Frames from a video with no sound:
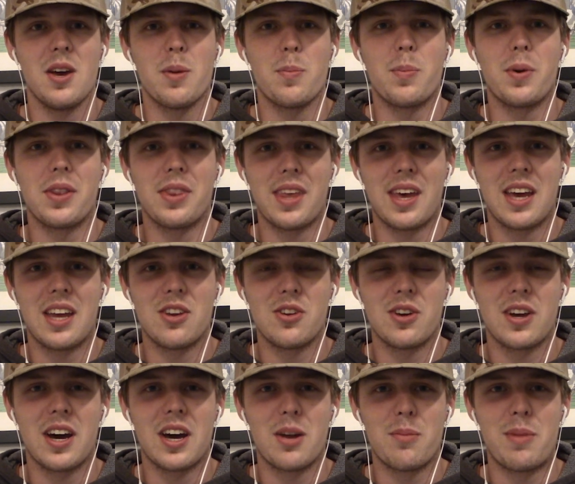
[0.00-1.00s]
But then you
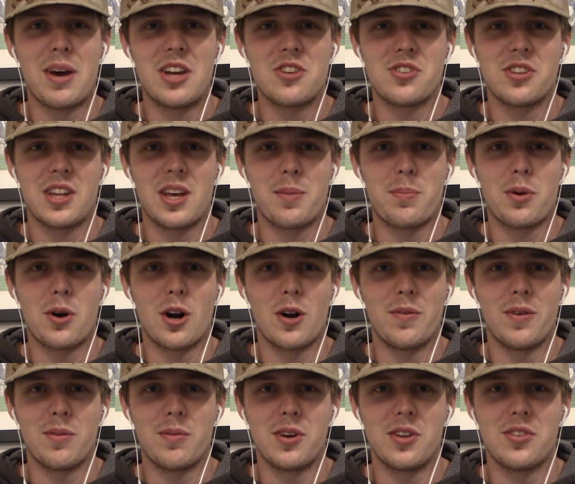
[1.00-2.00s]
got to mention that part of
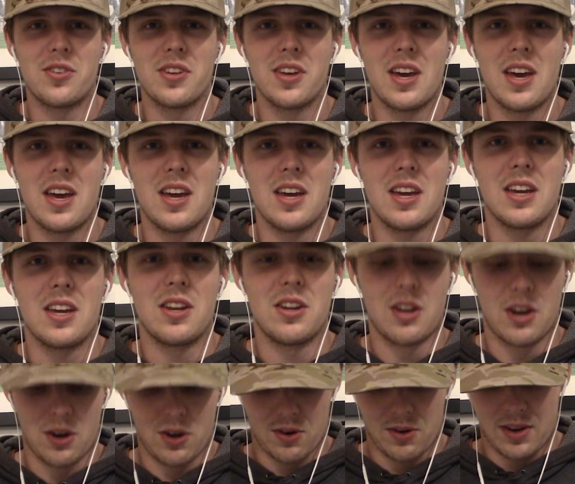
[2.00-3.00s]
it was
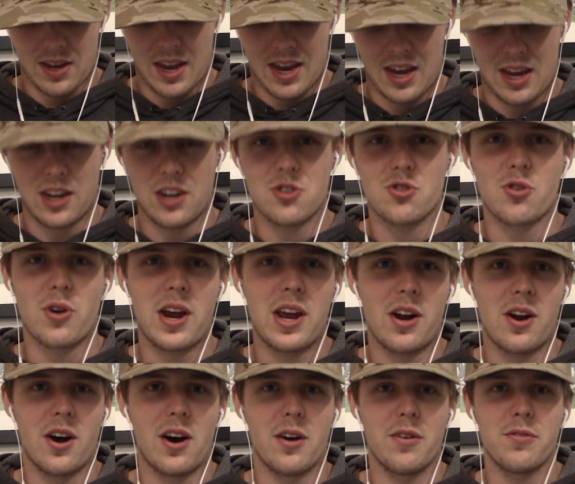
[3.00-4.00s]
a
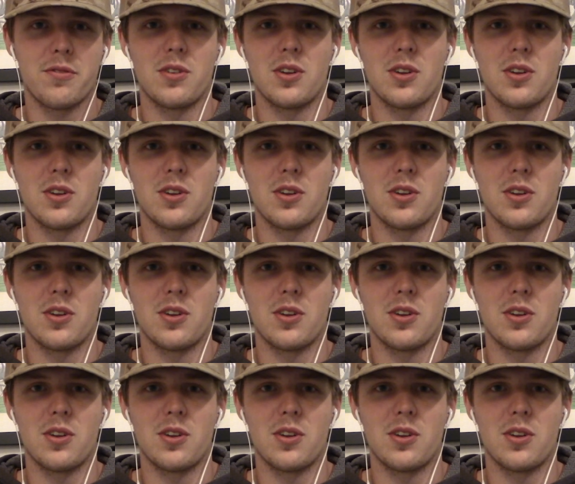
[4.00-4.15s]
trade-off.